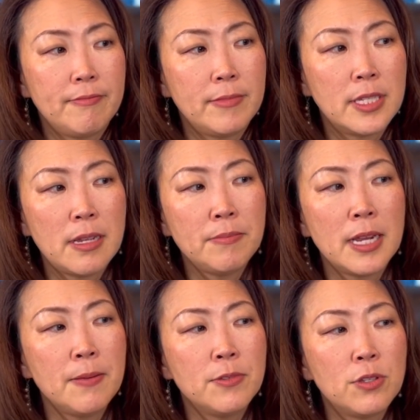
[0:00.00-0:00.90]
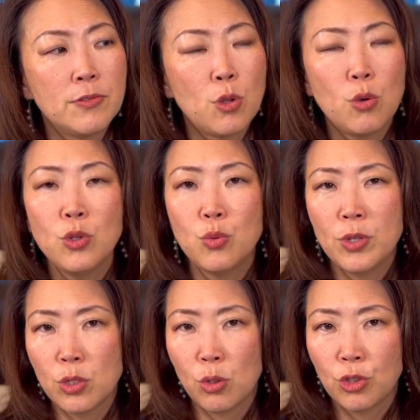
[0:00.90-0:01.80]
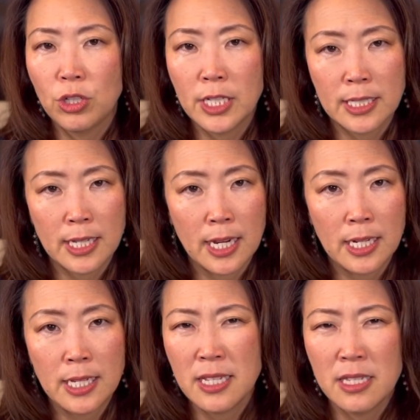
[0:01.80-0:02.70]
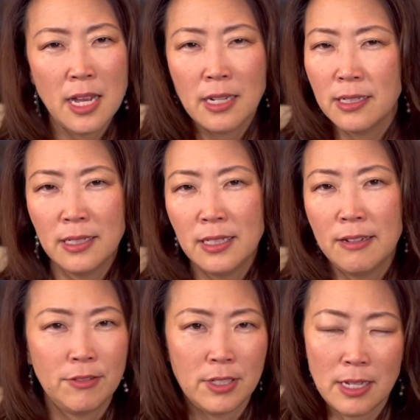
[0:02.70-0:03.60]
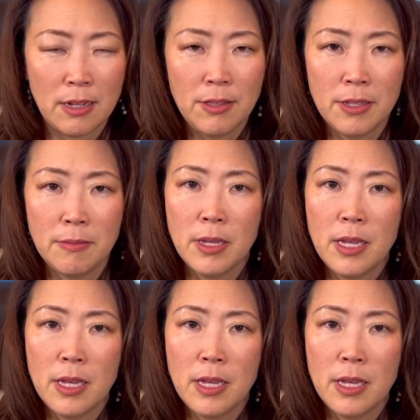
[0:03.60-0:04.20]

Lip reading: sometimes those with social anxiety, it's not good enough to tell them,